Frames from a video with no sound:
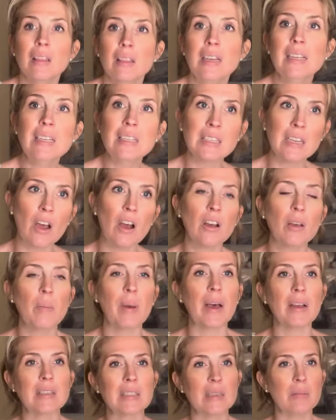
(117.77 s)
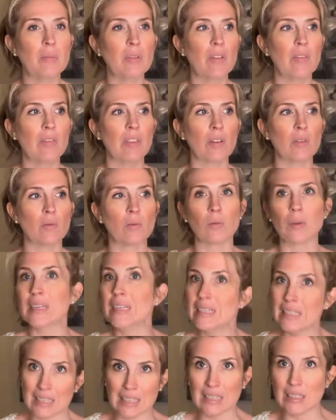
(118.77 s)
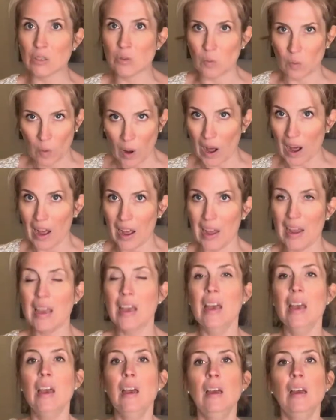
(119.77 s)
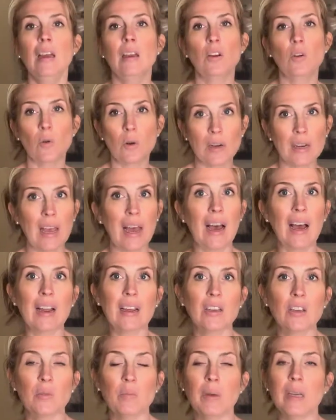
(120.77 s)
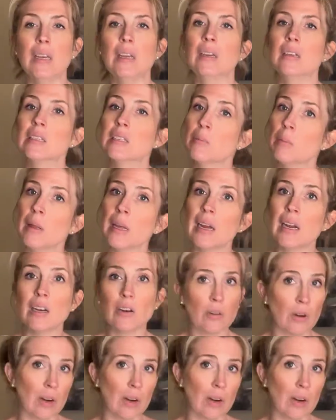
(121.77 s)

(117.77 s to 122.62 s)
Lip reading: let's talk about some of the reasons why your cat could be displaying